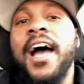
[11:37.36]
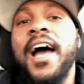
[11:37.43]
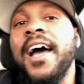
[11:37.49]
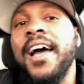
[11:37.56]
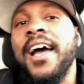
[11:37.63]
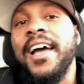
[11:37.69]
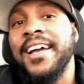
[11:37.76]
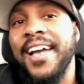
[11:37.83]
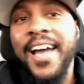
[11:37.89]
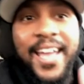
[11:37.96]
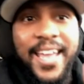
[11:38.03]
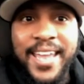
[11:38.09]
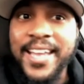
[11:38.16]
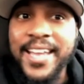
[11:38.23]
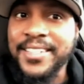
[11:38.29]
got
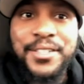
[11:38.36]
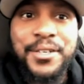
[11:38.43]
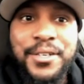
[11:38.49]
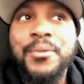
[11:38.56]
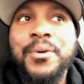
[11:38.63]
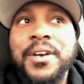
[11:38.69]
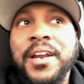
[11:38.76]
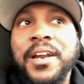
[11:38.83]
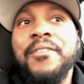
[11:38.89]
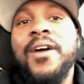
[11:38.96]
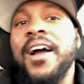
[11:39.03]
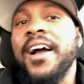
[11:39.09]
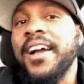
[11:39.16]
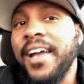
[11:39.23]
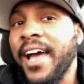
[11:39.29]
got into
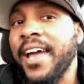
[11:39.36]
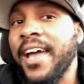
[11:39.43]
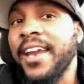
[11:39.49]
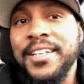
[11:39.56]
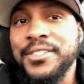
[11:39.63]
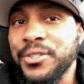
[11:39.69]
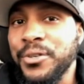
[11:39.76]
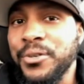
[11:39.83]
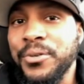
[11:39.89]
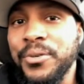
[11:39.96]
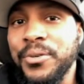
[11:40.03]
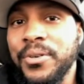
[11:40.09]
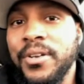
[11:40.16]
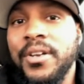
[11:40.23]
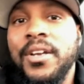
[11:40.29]
whatever I got
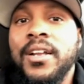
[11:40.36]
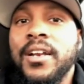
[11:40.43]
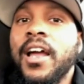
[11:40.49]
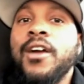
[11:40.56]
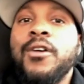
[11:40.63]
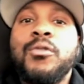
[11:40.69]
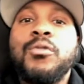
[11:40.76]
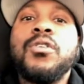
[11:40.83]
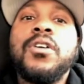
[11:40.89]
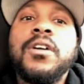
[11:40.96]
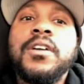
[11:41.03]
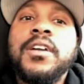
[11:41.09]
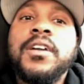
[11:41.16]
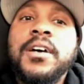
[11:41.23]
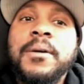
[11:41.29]
into. But like
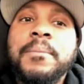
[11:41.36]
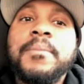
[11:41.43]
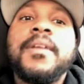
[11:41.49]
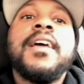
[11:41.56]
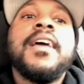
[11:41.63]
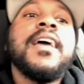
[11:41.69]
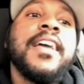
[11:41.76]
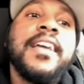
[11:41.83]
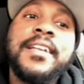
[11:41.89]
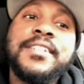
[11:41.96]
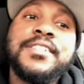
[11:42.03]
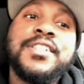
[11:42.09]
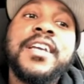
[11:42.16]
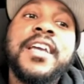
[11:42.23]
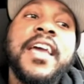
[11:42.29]
growing up,
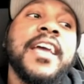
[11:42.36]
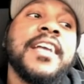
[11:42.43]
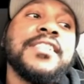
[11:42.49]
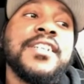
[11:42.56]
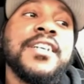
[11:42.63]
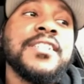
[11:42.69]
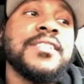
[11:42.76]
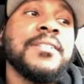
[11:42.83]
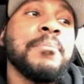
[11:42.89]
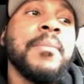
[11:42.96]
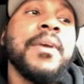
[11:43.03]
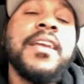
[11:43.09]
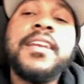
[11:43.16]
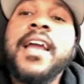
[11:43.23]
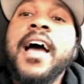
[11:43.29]
mm-hmm. it, it just
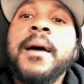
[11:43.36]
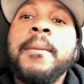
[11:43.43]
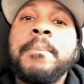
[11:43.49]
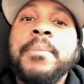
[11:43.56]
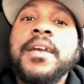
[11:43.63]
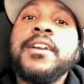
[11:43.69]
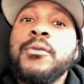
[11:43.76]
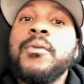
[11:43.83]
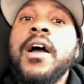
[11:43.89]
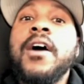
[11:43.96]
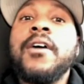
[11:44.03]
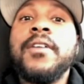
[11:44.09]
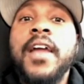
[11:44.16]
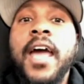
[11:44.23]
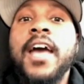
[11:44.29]
me not being
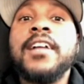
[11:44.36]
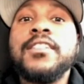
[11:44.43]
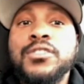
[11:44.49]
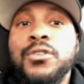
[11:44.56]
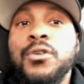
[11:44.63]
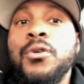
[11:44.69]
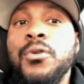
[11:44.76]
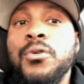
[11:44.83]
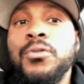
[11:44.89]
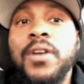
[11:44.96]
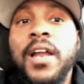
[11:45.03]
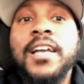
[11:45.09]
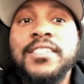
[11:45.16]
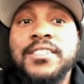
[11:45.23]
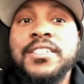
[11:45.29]
around it at
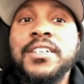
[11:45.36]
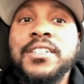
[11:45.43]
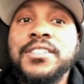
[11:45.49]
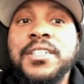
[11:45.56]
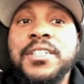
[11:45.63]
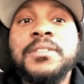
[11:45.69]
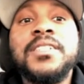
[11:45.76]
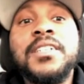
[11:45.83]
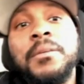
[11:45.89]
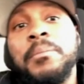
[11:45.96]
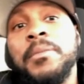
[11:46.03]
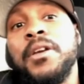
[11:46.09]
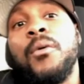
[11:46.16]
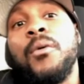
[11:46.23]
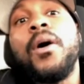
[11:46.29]
school like took she
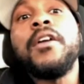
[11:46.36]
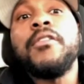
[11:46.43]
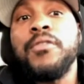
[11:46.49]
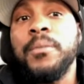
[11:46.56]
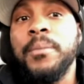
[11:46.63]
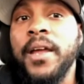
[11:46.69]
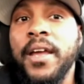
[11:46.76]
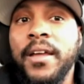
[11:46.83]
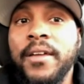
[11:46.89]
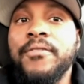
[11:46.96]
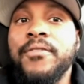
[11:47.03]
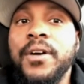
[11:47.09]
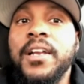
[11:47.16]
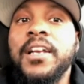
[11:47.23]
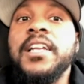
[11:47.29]
took me away from
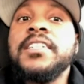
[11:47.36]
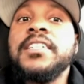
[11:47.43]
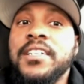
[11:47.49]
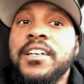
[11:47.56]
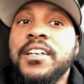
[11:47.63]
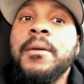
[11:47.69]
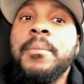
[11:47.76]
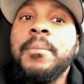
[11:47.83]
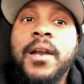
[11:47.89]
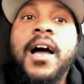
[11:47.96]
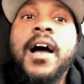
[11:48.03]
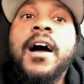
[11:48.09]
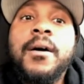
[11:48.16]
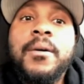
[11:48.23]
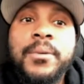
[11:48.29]
that for at least mm-hmm. a couple
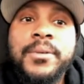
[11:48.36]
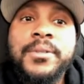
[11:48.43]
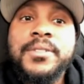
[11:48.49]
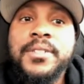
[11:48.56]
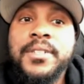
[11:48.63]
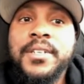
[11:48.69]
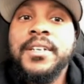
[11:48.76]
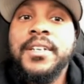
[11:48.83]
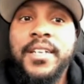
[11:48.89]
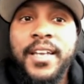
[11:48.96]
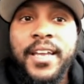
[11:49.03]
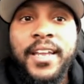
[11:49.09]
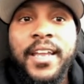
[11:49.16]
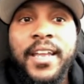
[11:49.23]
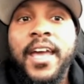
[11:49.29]
mm-hmm. of hours
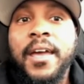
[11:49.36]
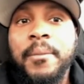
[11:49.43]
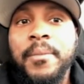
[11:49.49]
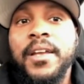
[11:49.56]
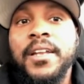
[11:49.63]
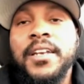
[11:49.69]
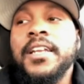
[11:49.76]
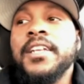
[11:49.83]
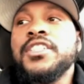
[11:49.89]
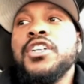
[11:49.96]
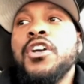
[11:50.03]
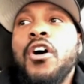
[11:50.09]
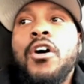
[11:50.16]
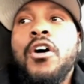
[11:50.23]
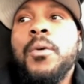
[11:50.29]
mm-hmm. and gave me. And then
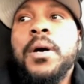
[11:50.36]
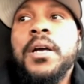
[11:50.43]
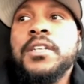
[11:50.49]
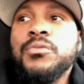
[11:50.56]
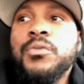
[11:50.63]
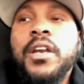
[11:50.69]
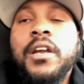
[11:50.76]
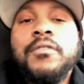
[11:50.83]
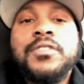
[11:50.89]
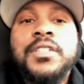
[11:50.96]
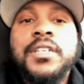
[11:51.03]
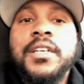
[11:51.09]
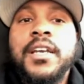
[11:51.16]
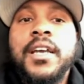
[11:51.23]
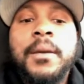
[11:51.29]
she always, whenever
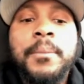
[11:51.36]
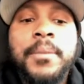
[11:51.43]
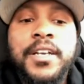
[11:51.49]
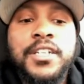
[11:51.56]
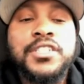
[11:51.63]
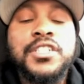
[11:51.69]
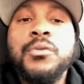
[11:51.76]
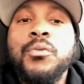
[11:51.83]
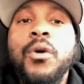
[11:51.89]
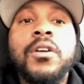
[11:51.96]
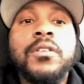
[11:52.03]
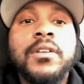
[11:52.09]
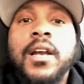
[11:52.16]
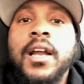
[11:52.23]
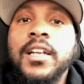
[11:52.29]
she, because she
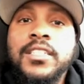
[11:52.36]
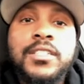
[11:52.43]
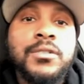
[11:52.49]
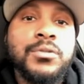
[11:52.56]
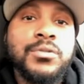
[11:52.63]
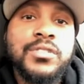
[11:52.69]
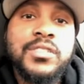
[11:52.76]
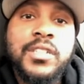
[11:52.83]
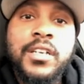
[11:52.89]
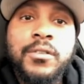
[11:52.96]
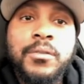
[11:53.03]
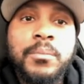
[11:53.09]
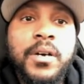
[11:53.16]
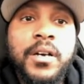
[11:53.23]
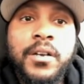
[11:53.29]
worked a lot, she was a
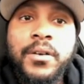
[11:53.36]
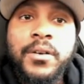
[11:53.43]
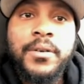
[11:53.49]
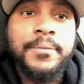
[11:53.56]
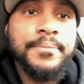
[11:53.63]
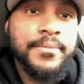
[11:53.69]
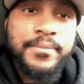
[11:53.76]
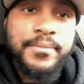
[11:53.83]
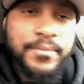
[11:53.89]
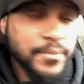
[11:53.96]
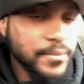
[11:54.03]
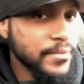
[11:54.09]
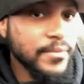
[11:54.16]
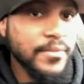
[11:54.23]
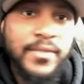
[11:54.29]
single mother.
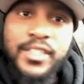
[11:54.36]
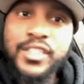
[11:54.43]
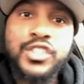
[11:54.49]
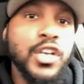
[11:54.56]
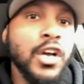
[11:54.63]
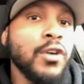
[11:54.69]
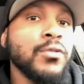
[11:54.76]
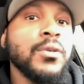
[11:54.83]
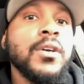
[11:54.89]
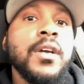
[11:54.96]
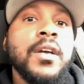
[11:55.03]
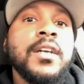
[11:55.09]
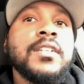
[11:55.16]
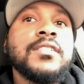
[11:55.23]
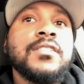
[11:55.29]
Mm-hmm. So,
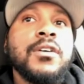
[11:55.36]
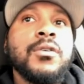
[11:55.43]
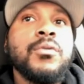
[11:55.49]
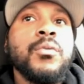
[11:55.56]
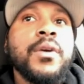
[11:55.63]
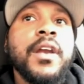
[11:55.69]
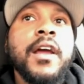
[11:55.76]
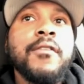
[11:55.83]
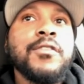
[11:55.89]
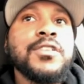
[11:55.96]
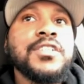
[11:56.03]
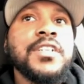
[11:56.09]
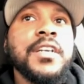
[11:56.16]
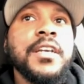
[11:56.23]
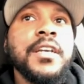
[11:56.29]
so
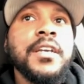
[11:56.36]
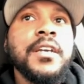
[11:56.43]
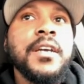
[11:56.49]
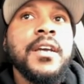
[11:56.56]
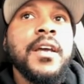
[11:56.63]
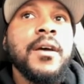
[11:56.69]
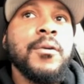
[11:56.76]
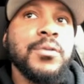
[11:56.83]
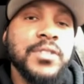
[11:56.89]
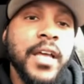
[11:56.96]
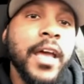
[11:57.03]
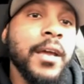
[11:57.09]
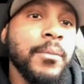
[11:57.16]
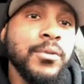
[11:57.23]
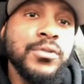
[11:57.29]
whenever she
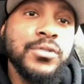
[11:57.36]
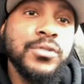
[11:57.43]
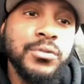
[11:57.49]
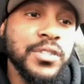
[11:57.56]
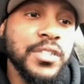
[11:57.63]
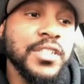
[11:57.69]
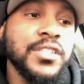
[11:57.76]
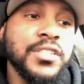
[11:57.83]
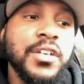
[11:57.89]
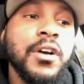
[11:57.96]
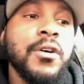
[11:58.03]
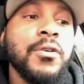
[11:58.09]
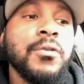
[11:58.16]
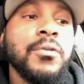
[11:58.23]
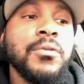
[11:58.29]
was able to, she
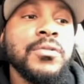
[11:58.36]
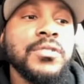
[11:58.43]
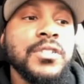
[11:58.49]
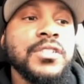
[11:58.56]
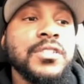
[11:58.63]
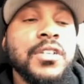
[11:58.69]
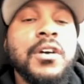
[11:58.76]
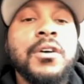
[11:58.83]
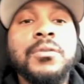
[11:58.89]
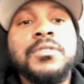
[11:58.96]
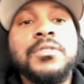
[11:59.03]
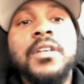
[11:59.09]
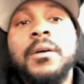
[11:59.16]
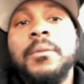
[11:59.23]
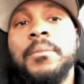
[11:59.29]
showed she
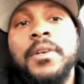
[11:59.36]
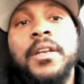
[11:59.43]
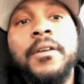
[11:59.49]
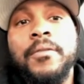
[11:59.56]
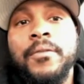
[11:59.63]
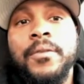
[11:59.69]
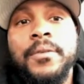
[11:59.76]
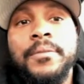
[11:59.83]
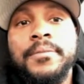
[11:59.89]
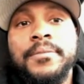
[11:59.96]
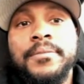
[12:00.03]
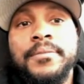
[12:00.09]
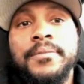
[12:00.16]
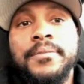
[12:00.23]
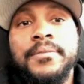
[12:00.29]
showed something different.
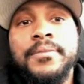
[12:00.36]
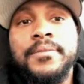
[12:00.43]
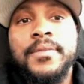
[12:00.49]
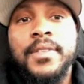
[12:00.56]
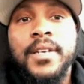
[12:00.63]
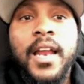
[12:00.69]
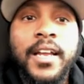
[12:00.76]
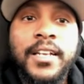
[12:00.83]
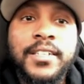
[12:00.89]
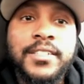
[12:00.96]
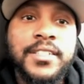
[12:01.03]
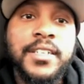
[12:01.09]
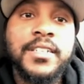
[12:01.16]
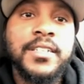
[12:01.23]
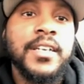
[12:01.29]
Mm-hmm. Like
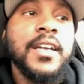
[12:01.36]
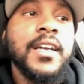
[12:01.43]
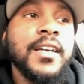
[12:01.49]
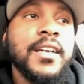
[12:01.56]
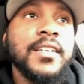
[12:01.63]
she,